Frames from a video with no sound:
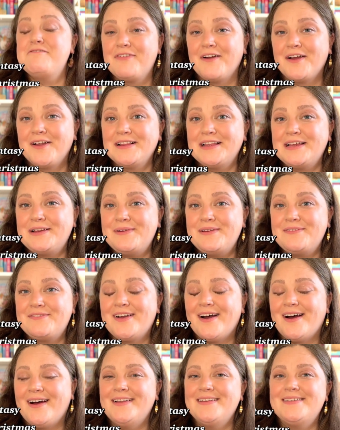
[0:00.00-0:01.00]
finally, we've
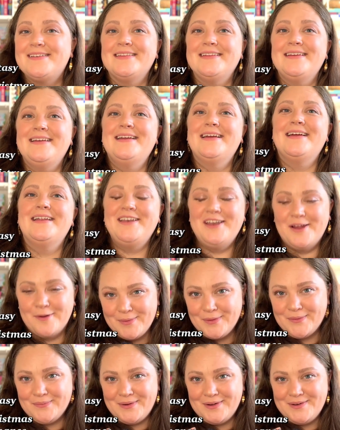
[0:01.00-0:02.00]
got the
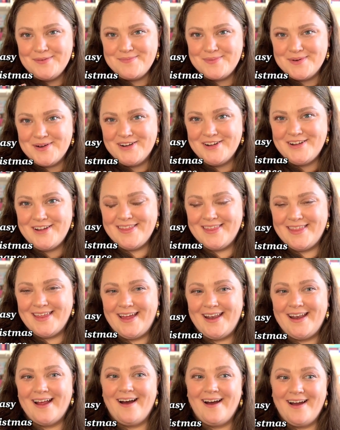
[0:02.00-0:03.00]
number one book
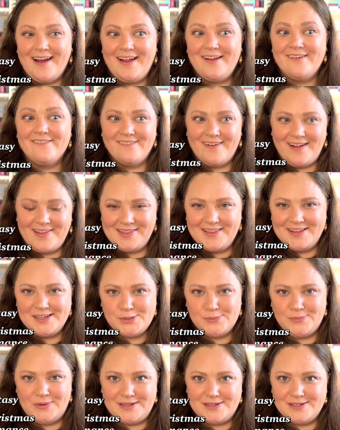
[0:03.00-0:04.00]
that I read this
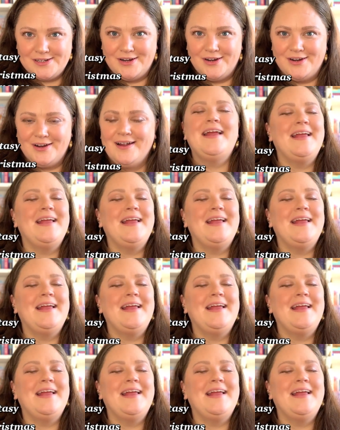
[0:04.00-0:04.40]
winter.